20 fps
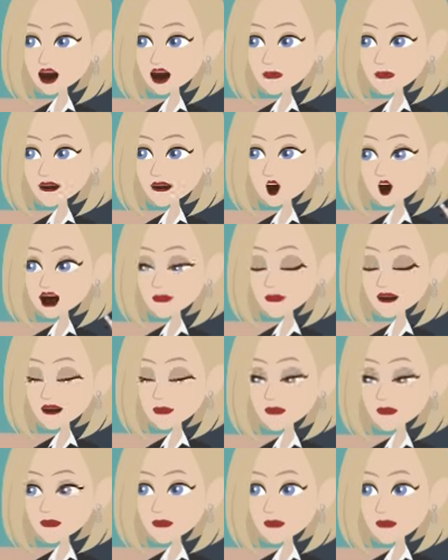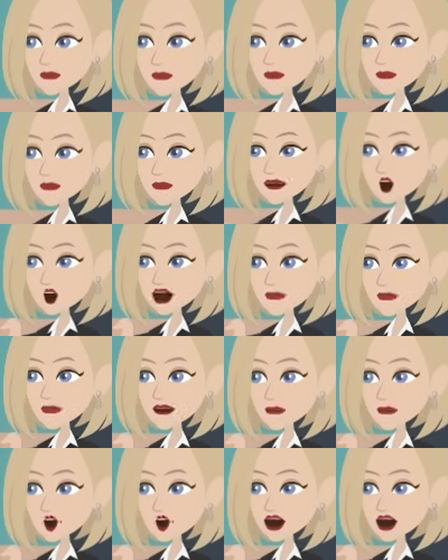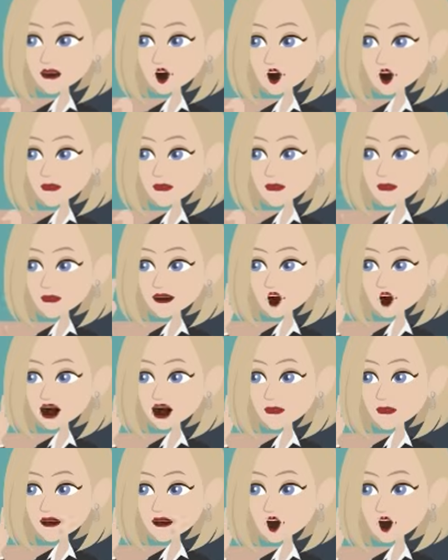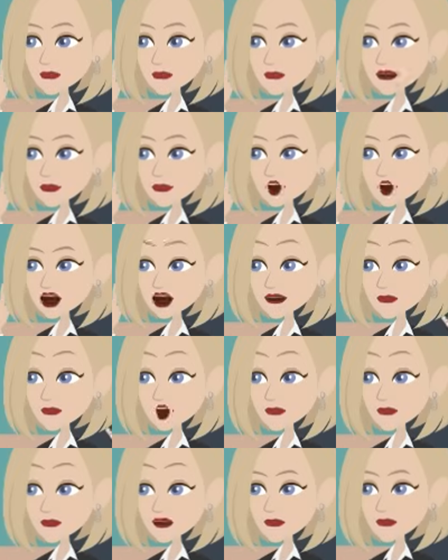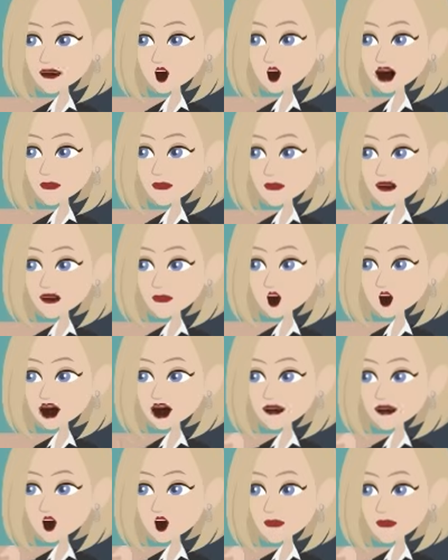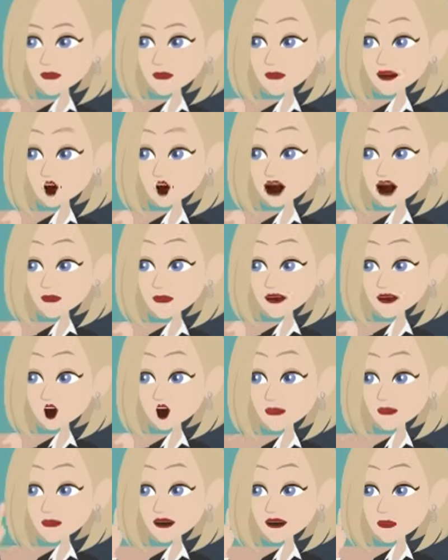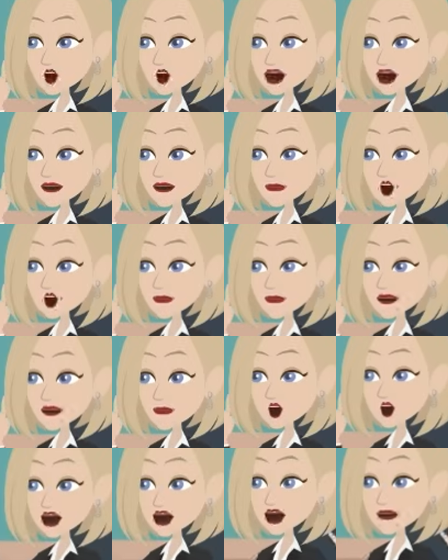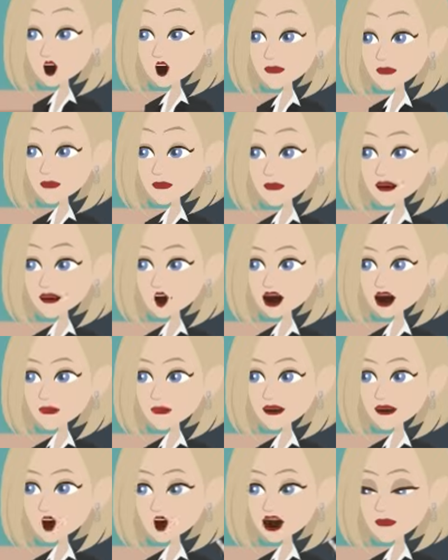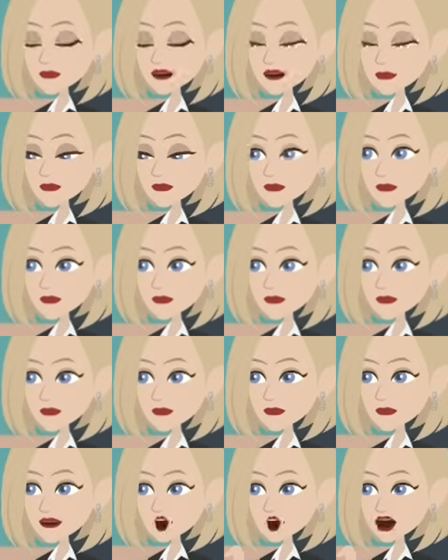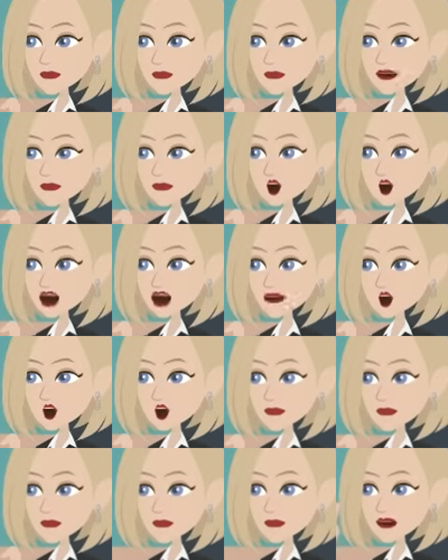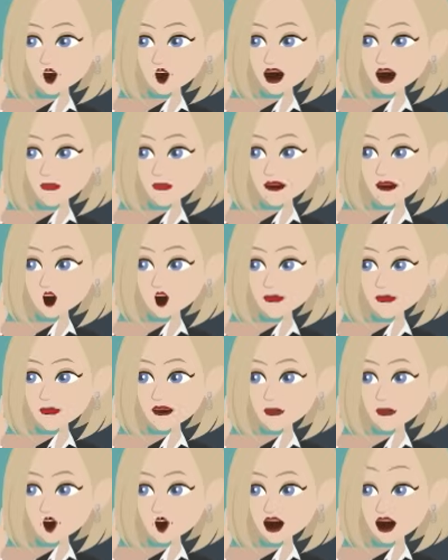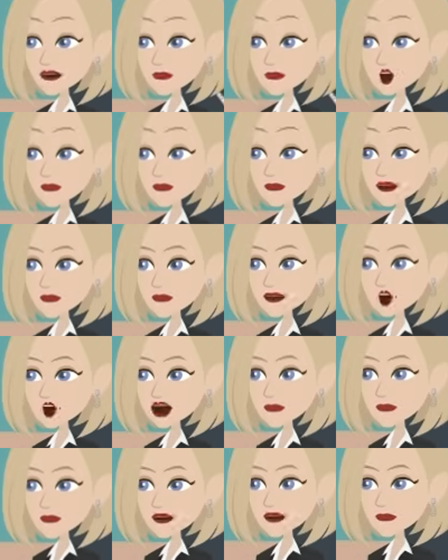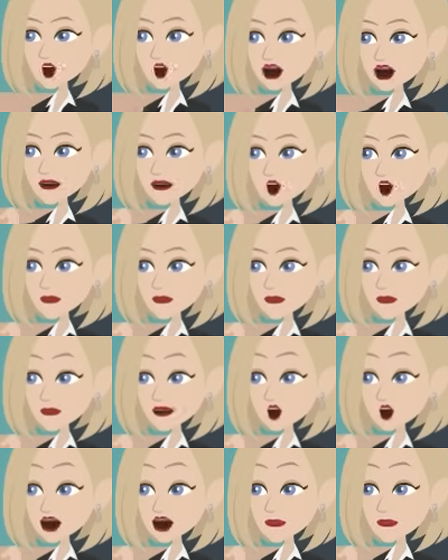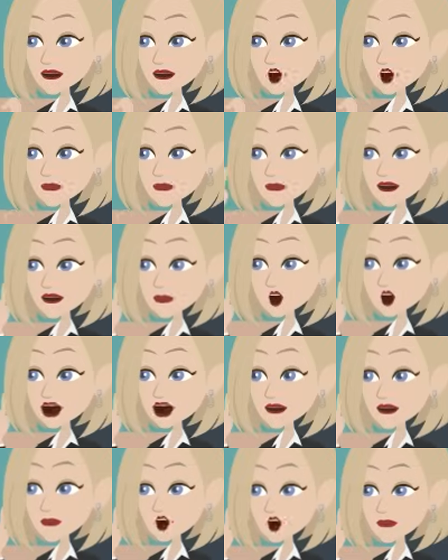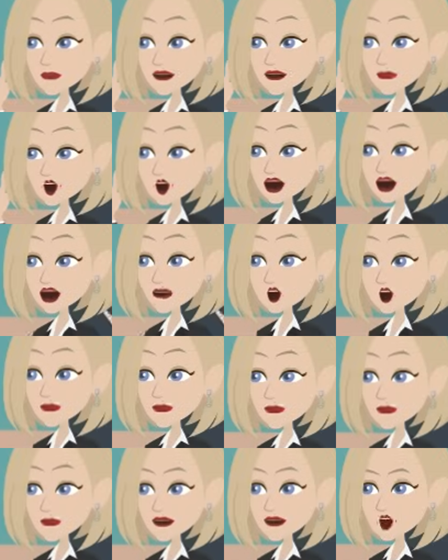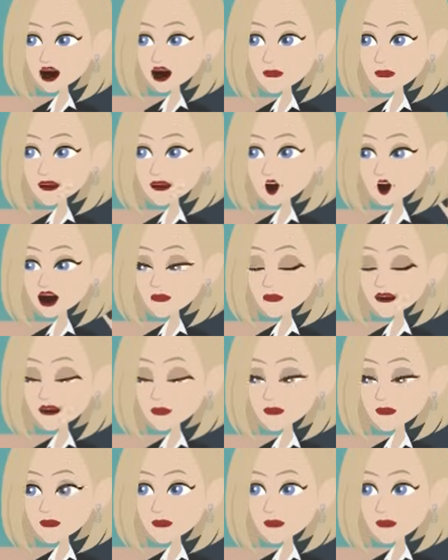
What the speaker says: the modal verb changes the way that sentence is understood by showing ability or giving advice. Understanding the different types of verbs helps you see why English sentences are formed in different ways. If you look at the sentence, "she is a teacher,"